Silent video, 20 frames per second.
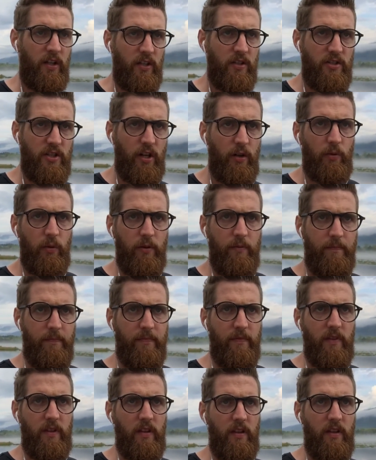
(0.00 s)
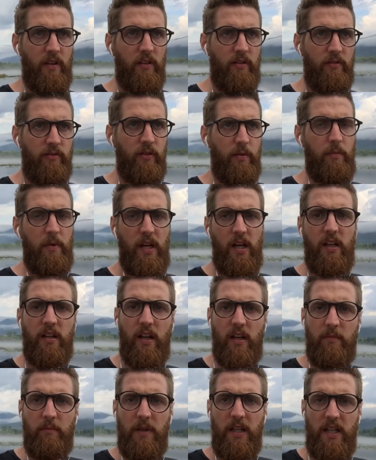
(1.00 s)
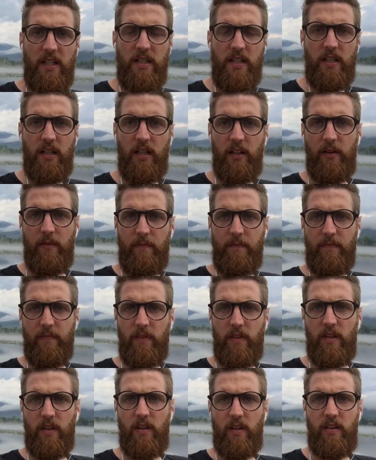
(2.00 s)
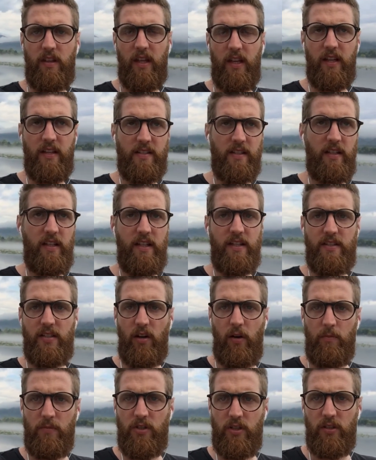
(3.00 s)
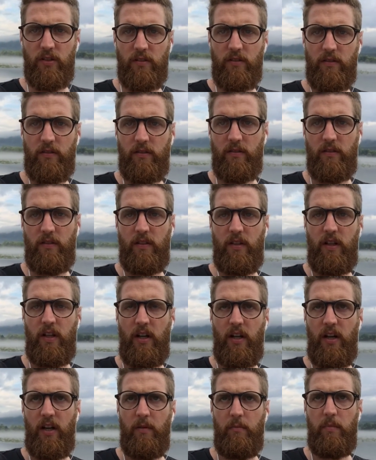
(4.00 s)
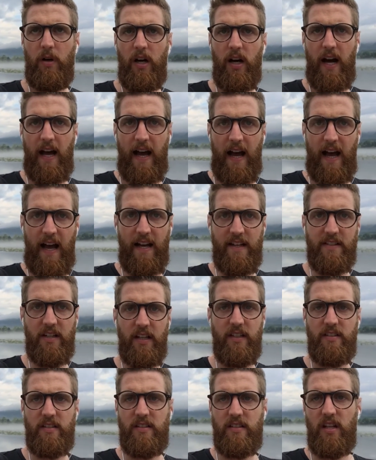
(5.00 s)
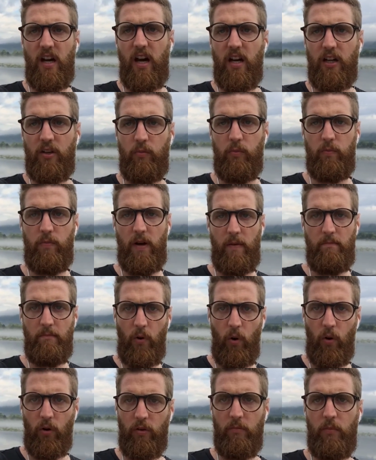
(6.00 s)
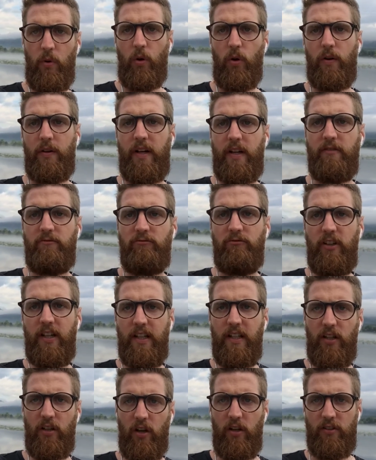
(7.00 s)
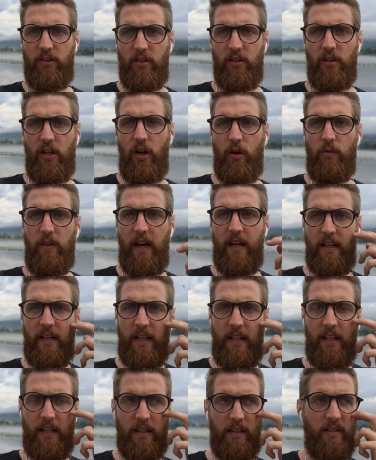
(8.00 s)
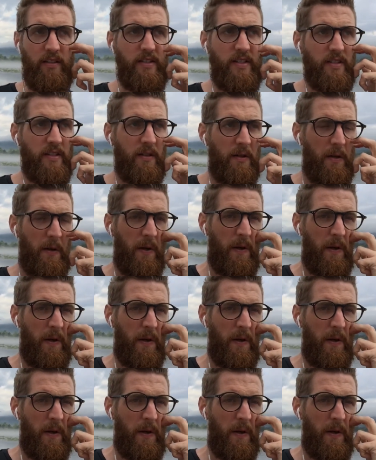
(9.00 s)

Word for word: So for me, the immediate thing is a lease option. But as I dug more and more and I really got to know their needs,